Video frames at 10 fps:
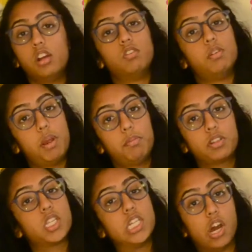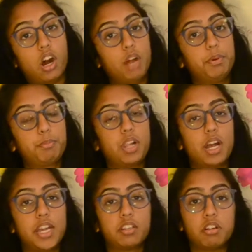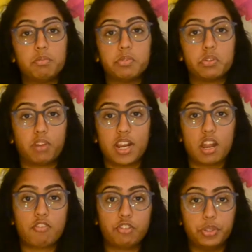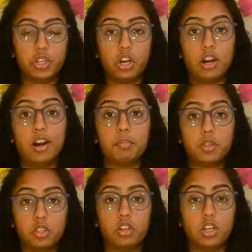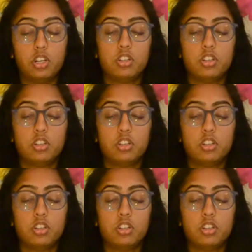Remember that the op reply comes right after the op third,